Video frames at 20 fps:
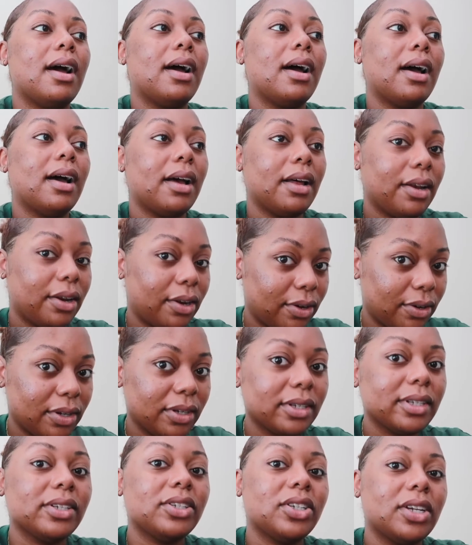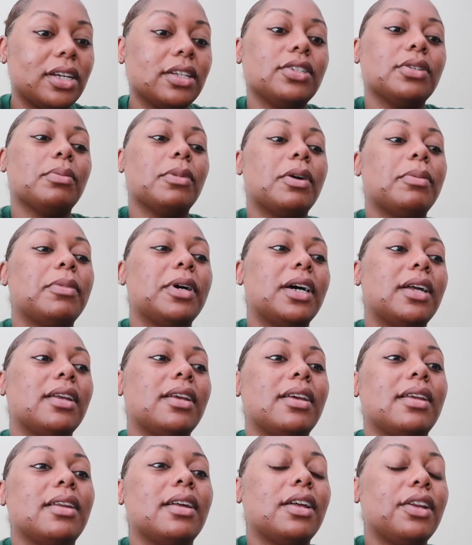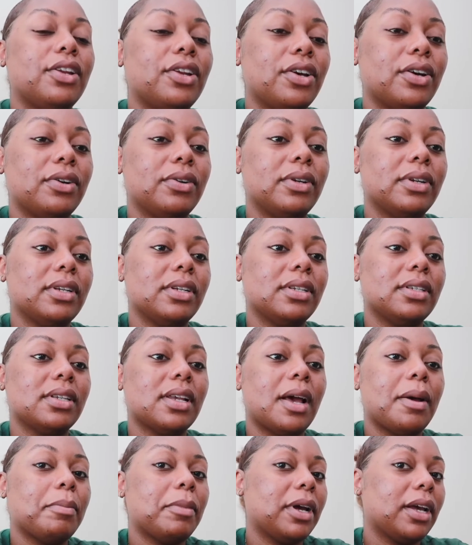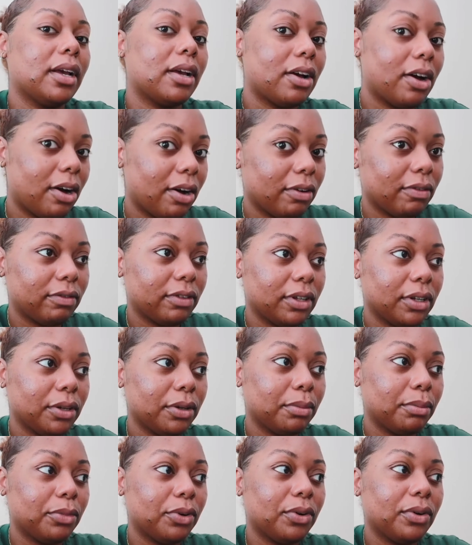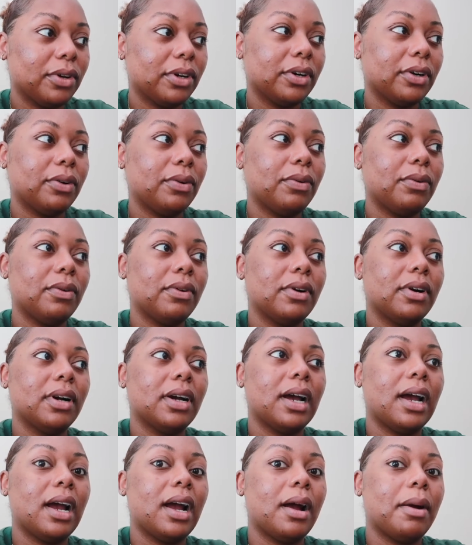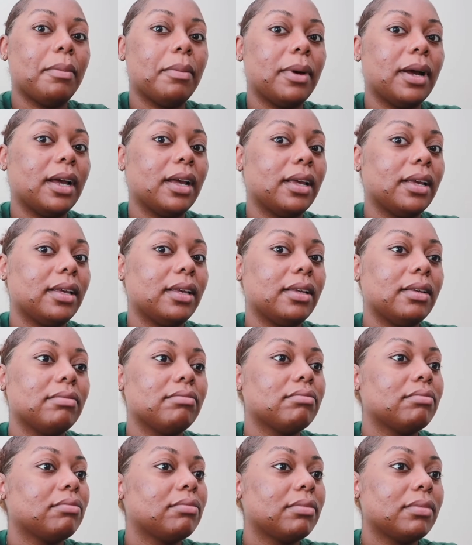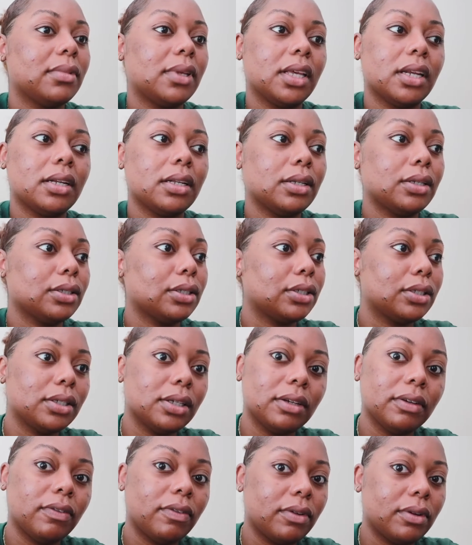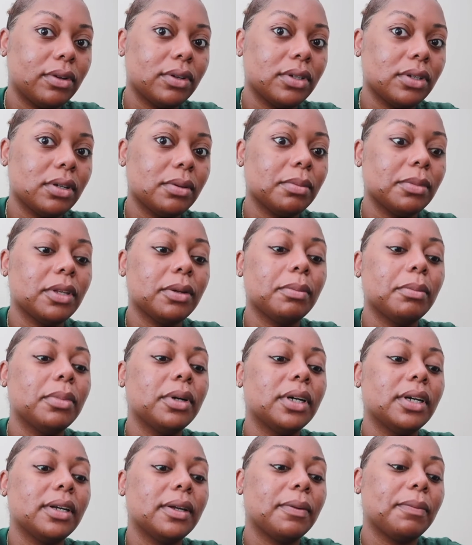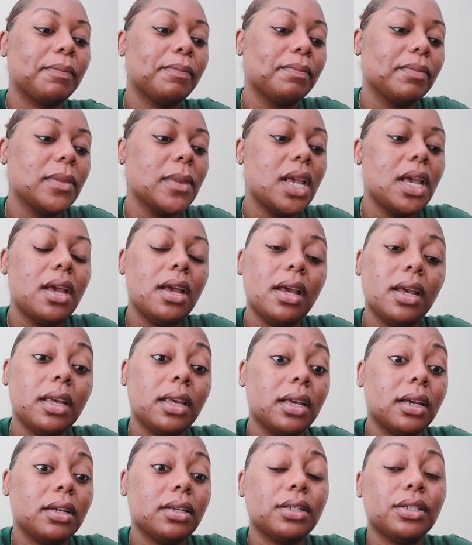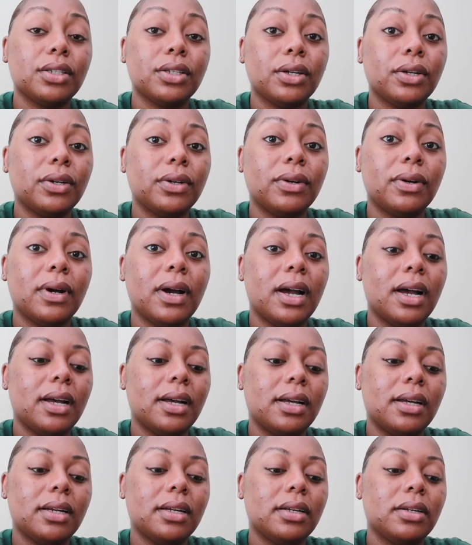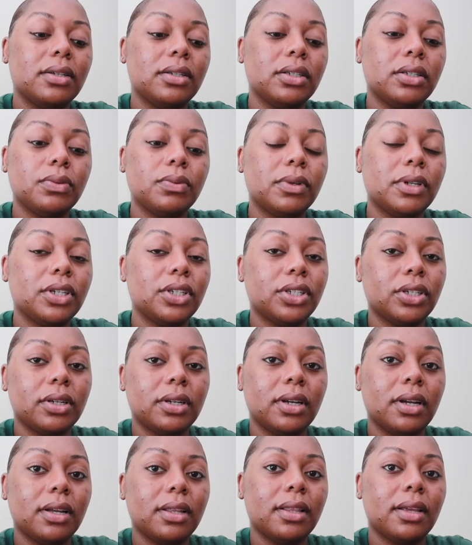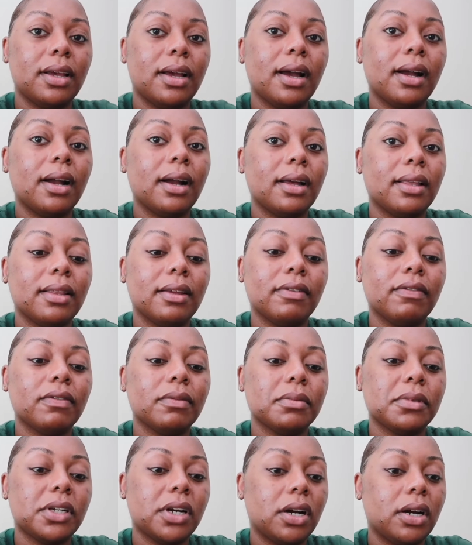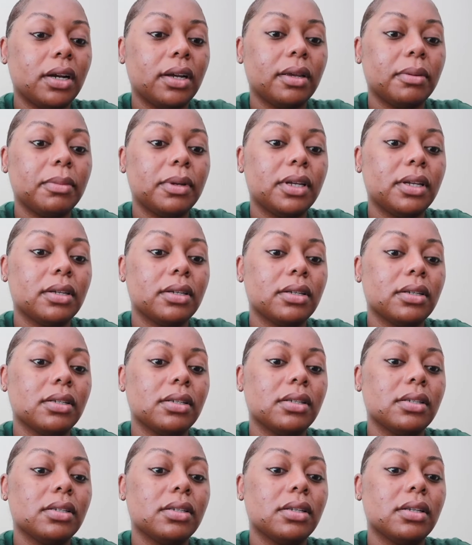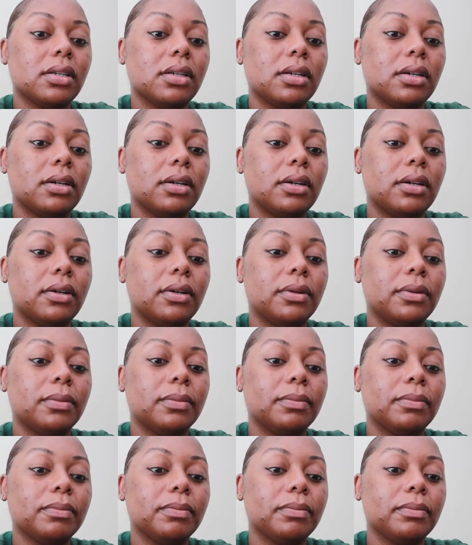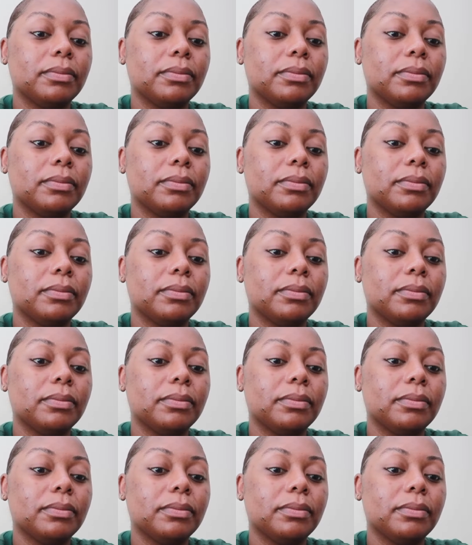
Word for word: I notice a change in my body and I notice I might cough a little more or I might get a little sniffle or something. But yeah, so I just wanted to show y'all that I got that from Target because um,